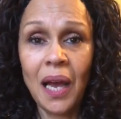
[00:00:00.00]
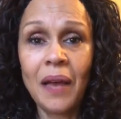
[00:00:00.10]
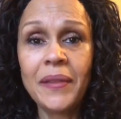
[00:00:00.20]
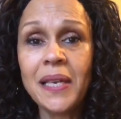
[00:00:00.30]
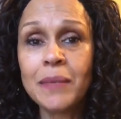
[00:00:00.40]

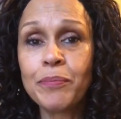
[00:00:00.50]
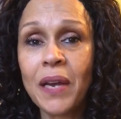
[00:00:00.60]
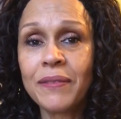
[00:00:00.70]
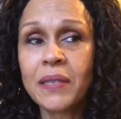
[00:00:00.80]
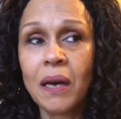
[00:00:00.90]
And these
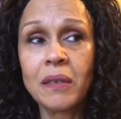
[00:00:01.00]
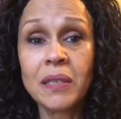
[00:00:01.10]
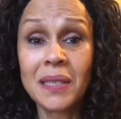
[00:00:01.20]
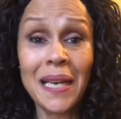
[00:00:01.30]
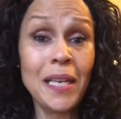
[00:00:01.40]
breaths aren't
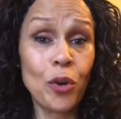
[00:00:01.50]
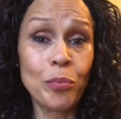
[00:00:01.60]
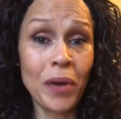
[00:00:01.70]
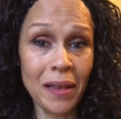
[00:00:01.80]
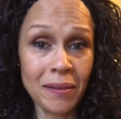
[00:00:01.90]
just any
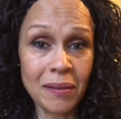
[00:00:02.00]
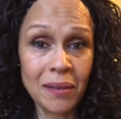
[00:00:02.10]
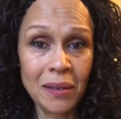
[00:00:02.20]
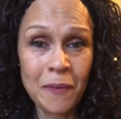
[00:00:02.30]
old breath.